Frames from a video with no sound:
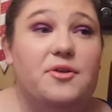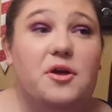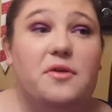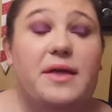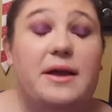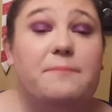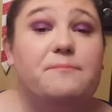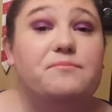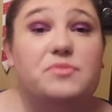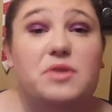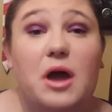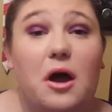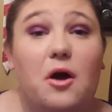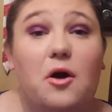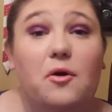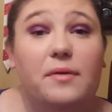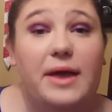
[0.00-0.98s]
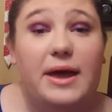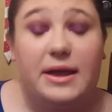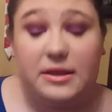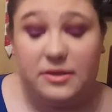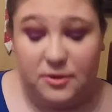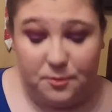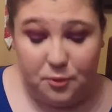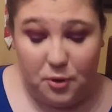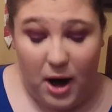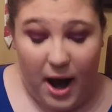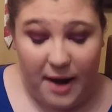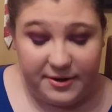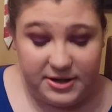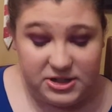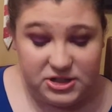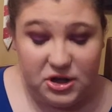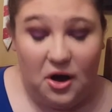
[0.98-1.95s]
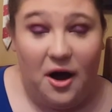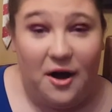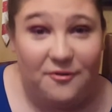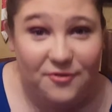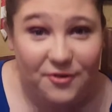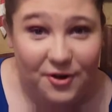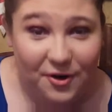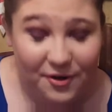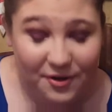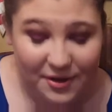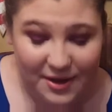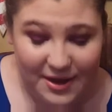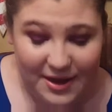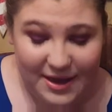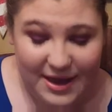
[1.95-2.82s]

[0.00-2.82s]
they're like, no, like, the product is awful.